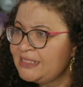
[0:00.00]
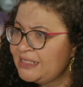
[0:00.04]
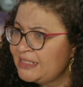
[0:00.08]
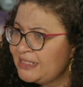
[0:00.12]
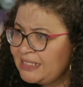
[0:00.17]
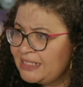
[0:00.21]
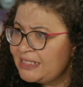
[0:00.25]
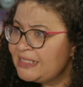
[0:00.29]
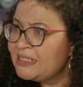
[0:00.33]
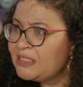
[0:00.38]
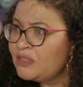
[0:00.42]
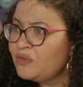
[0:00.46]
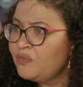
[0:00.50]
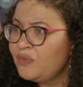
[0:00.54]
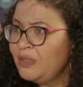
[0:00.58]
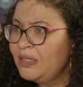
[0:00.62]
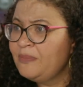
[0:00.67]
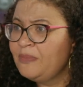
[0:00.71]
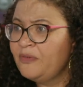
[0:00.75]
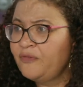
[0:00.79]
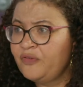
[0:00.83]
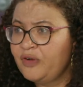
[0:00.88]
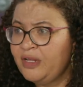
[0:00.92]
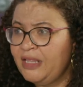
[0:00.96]
because kids can
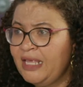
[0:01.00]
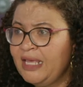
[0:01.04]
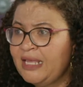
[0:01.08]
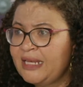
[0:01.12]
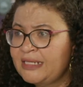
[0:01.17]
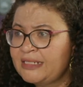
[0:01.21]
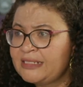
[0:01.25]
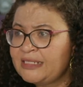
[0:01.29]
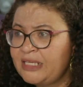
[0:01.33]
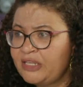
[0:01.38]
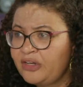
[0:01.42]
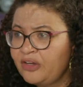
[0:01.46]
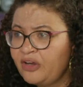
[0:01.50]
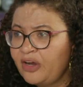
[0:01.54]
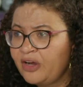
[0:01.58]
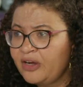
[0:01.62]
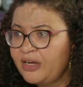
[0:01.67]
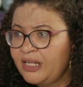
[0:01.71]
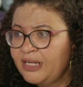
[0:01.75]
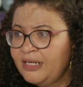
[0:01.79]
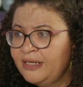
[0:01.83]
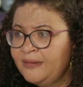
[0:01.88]
read before they get into kindergarten.